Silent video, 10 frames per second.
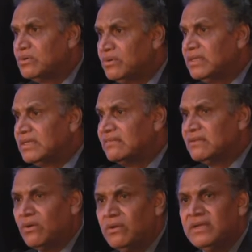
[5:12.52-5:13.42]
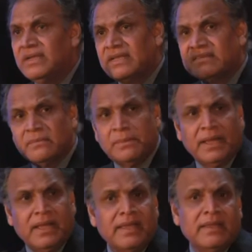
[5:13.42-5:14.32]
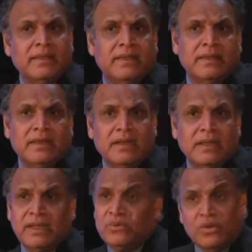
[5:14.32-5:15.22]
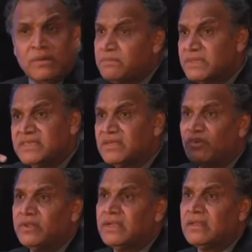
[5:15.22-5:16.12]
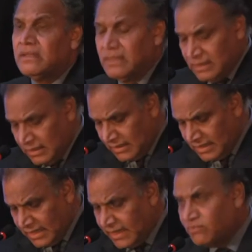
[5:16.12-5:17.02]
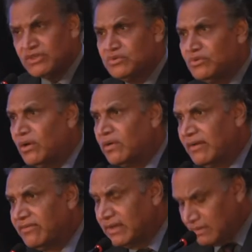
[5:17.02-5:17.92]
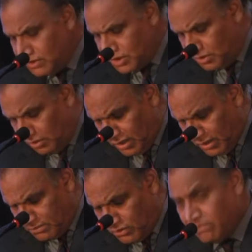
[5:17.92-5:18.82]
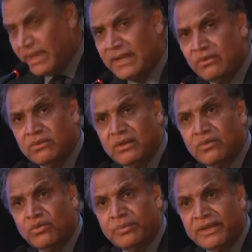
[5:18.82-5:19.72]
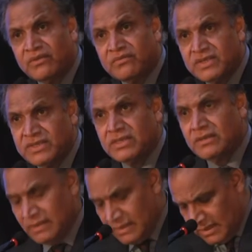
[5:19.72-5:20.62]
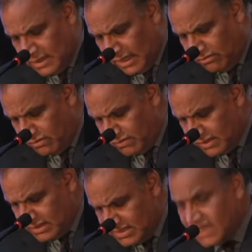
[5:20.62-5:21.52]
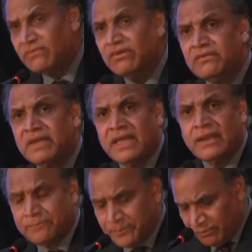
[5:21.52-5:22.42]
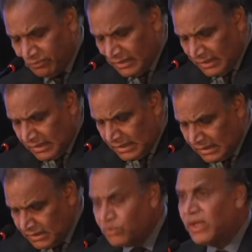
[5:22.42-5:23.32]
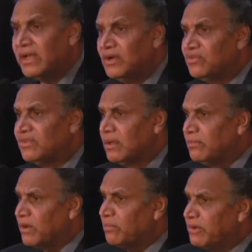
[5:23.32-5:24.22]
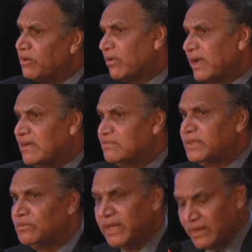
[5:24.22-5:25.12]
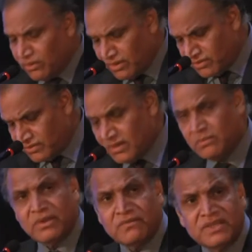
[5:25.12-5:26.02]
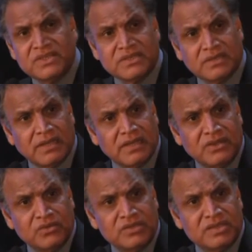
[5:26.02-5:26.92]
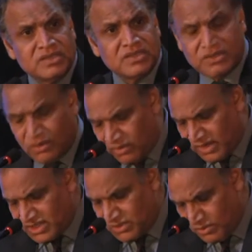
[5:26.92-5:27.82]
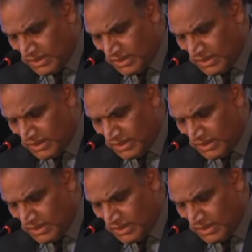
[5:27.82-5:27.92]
to increase the quality and supply and to compensate for that neglect. We should not have done, we should not have put ban on the recruitment of teachers, however constrained we were. You can reduce the number of bureaucrats, but you cannot reduce the number of teachers and reduce the teacher-taught ratio